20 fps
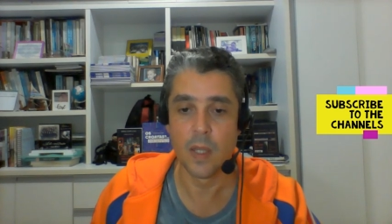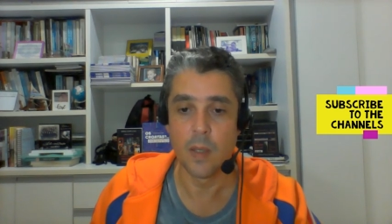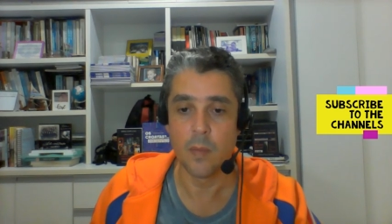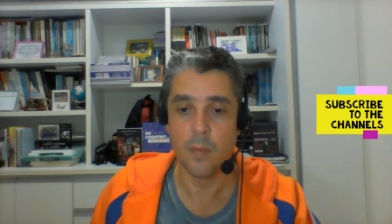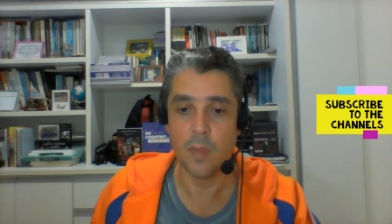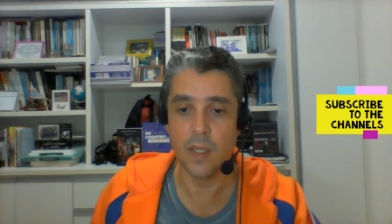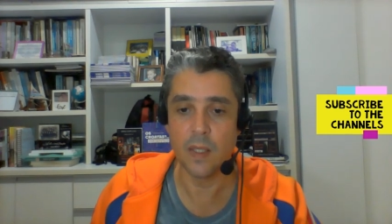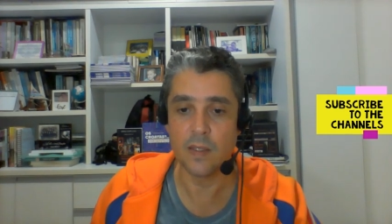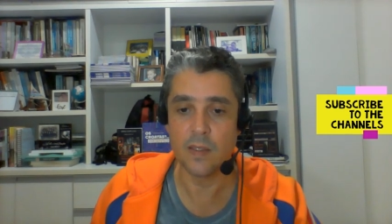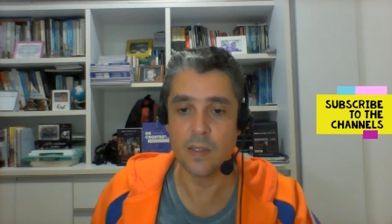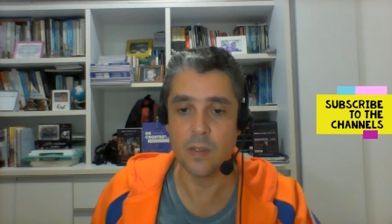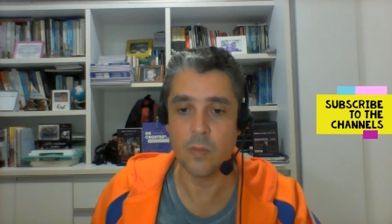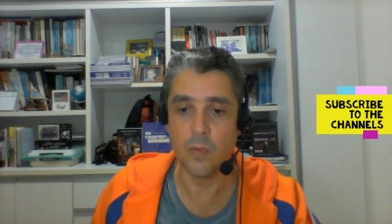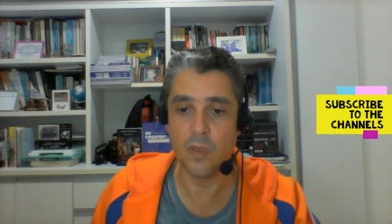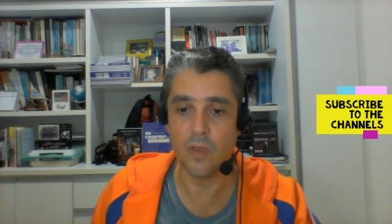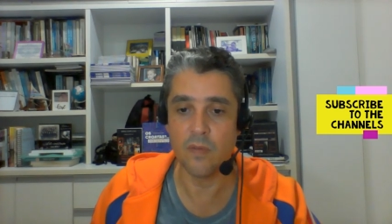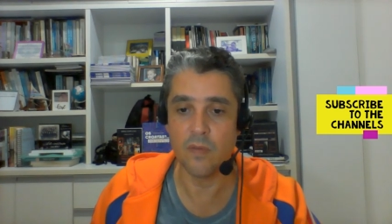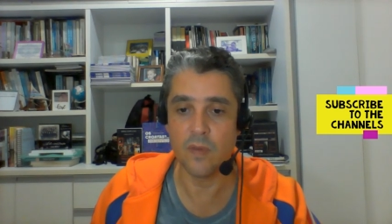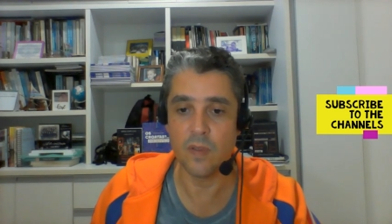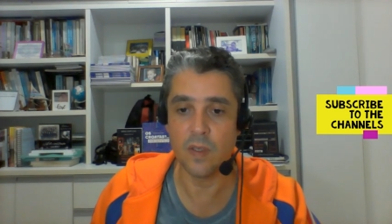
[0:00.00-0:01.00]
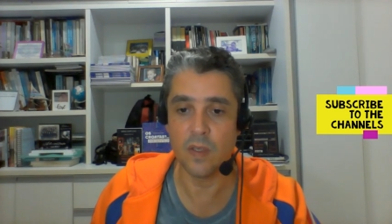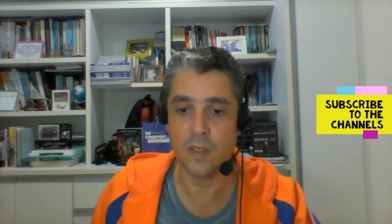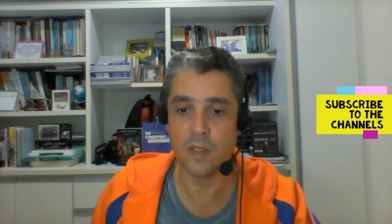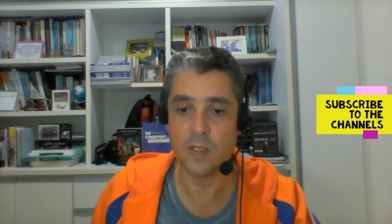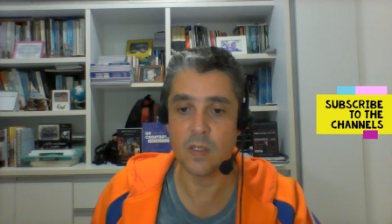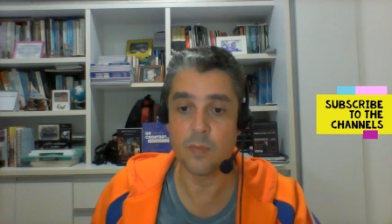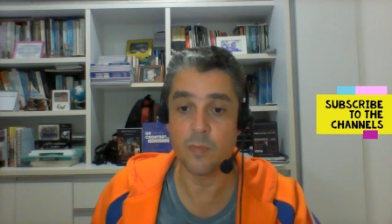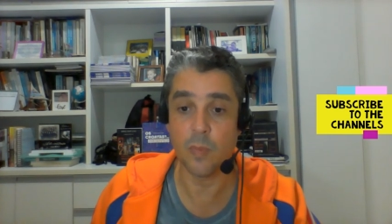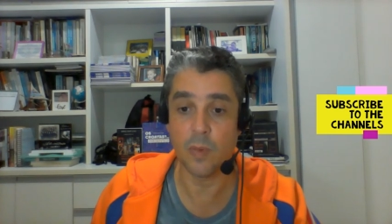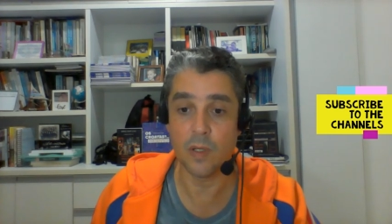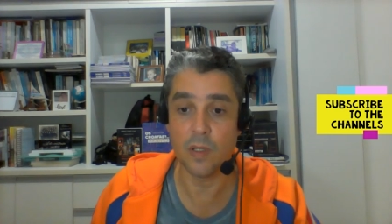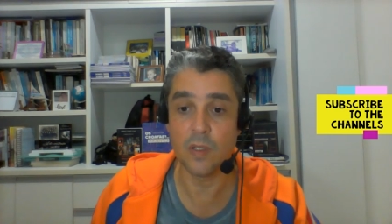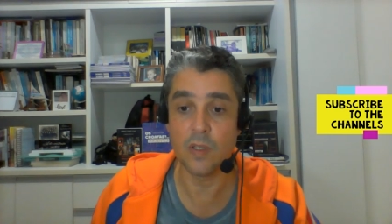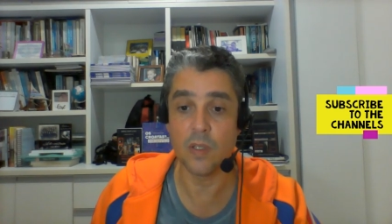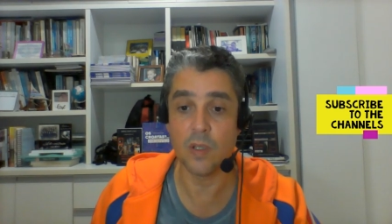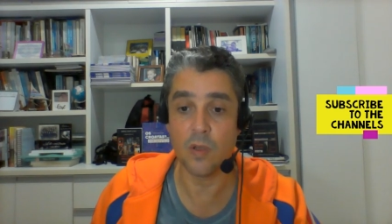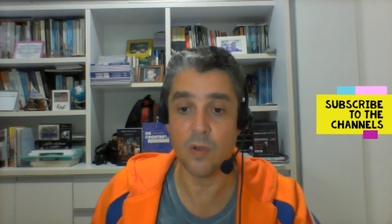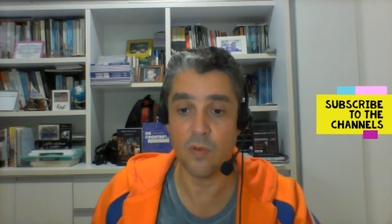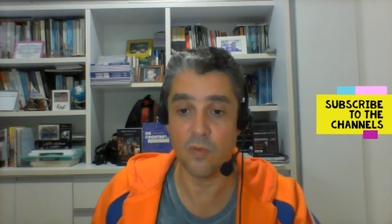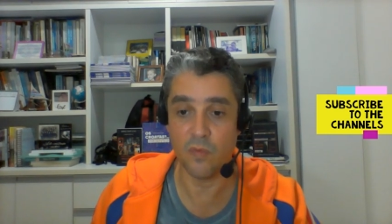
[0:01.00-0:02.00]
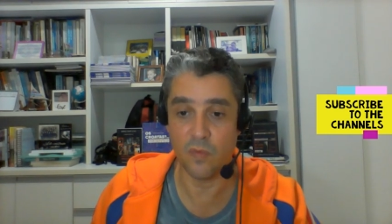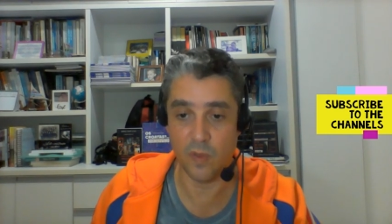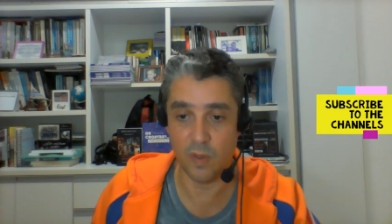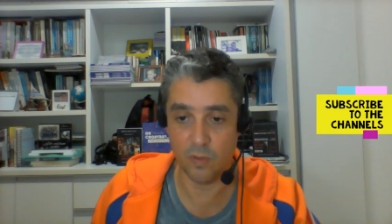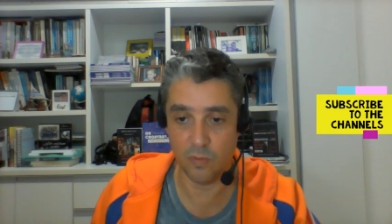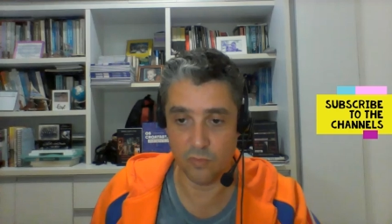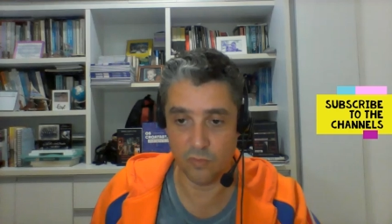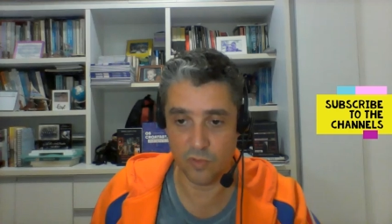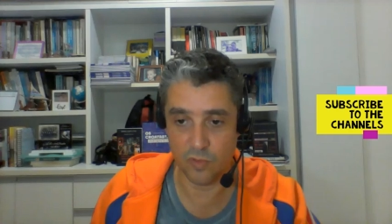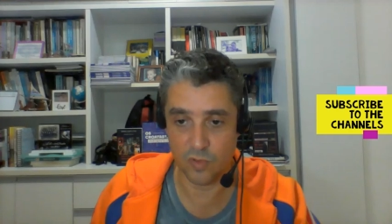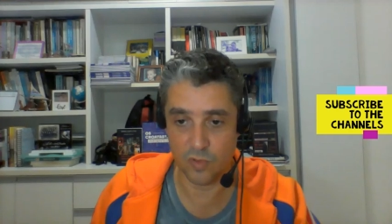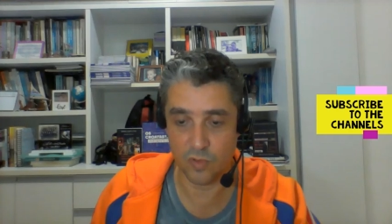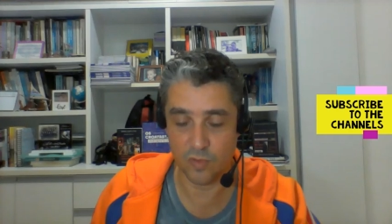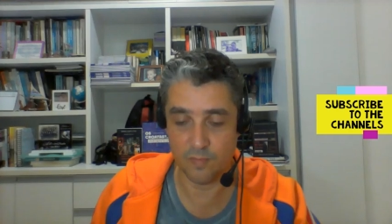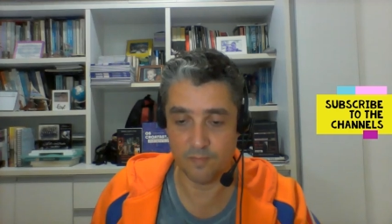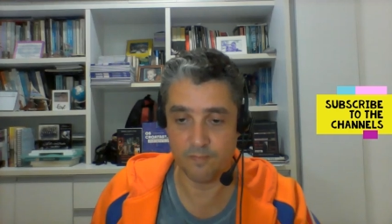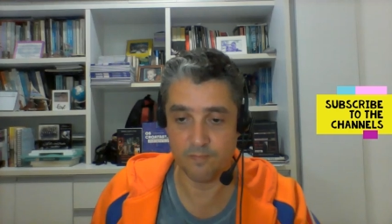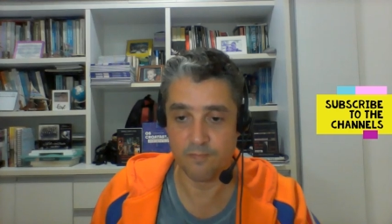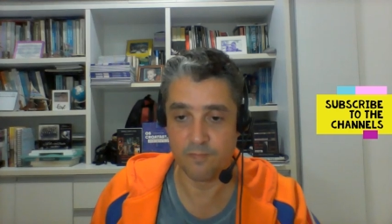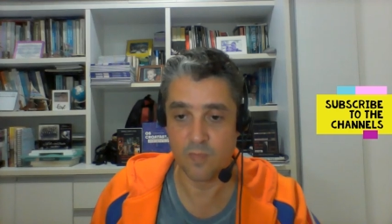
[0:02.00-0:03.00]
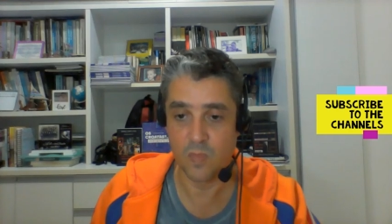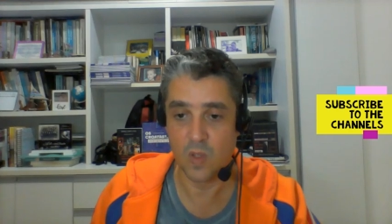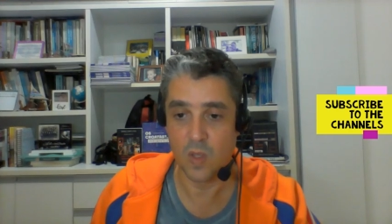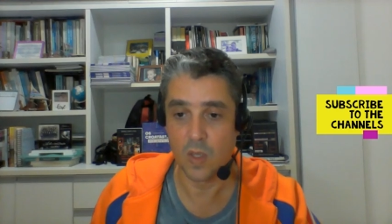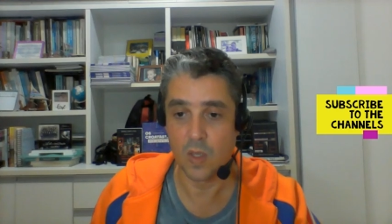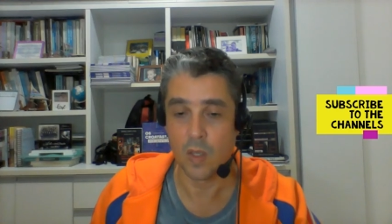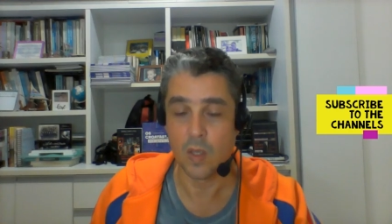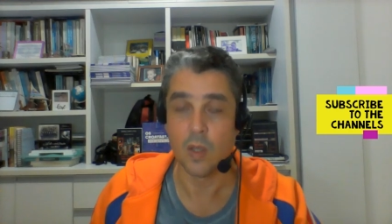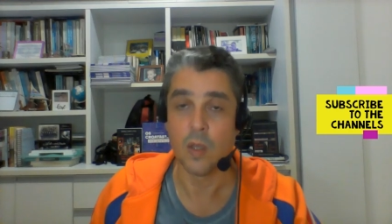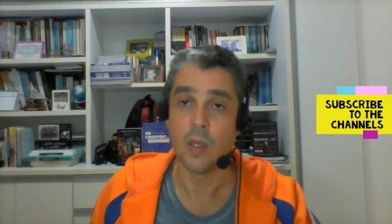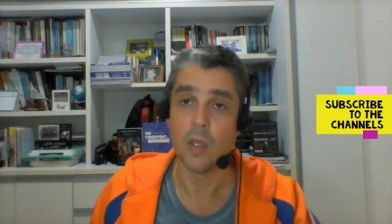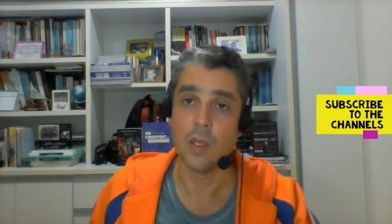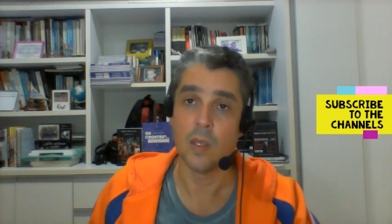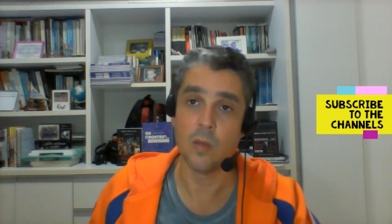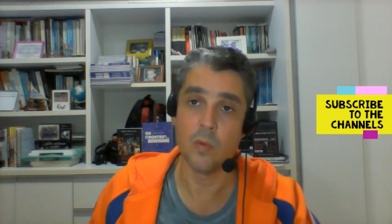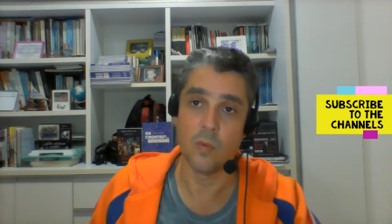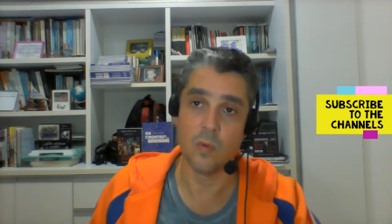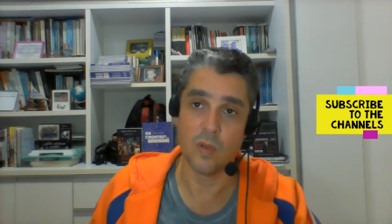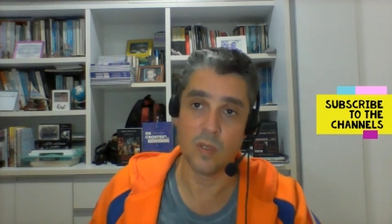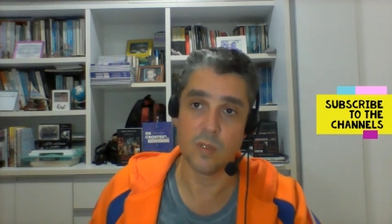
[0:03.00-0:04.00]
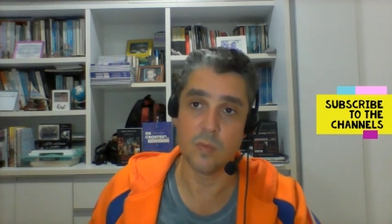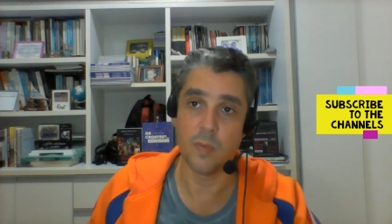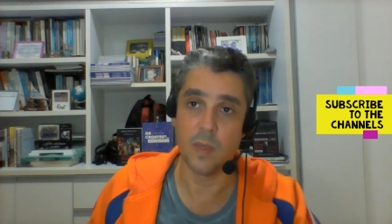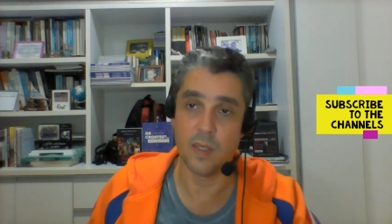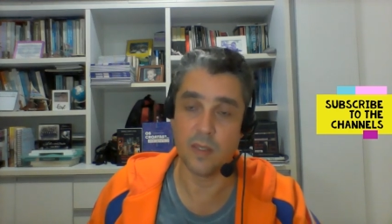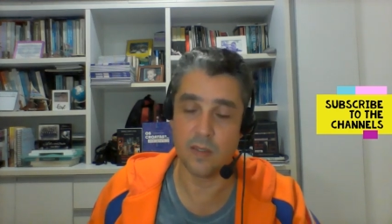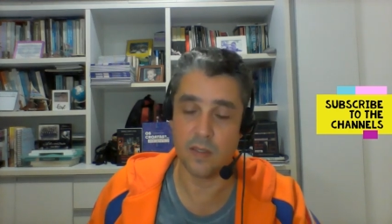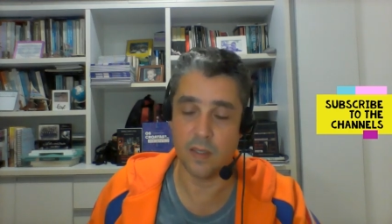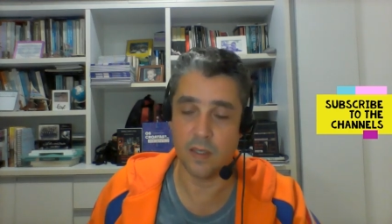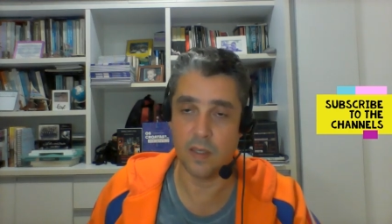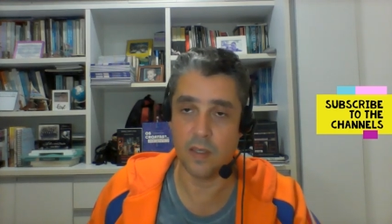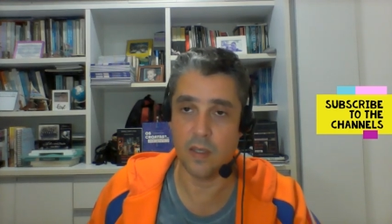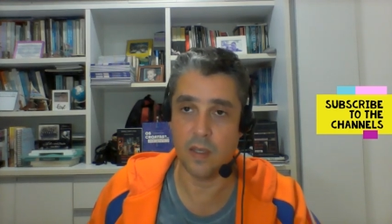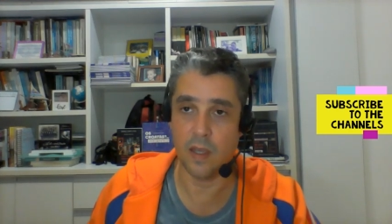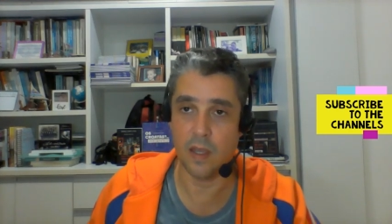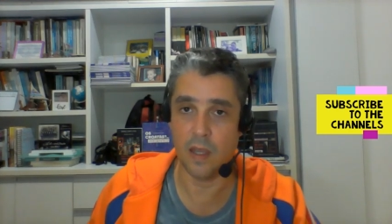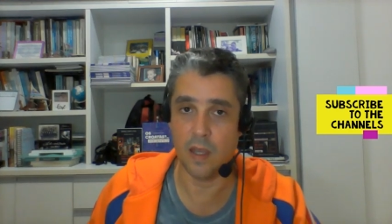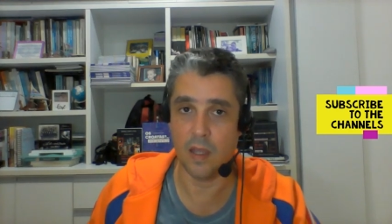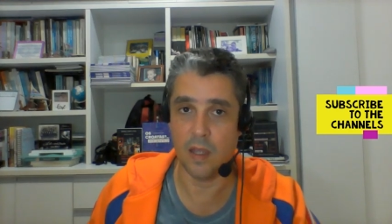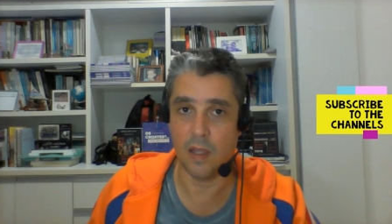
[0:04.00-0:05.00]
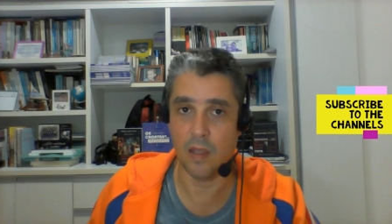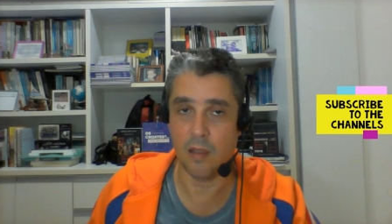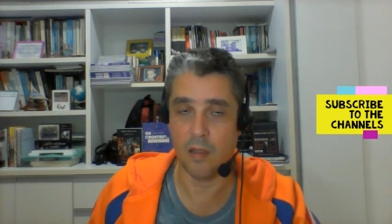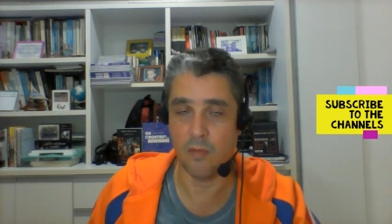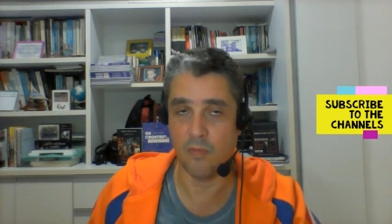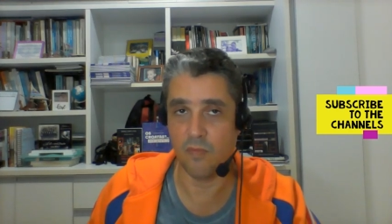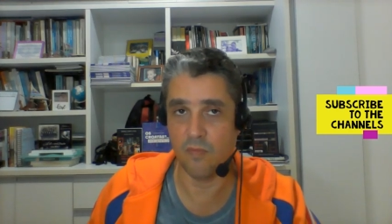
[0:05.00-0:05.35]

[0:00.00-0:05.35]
mixing with his political views. He was basically a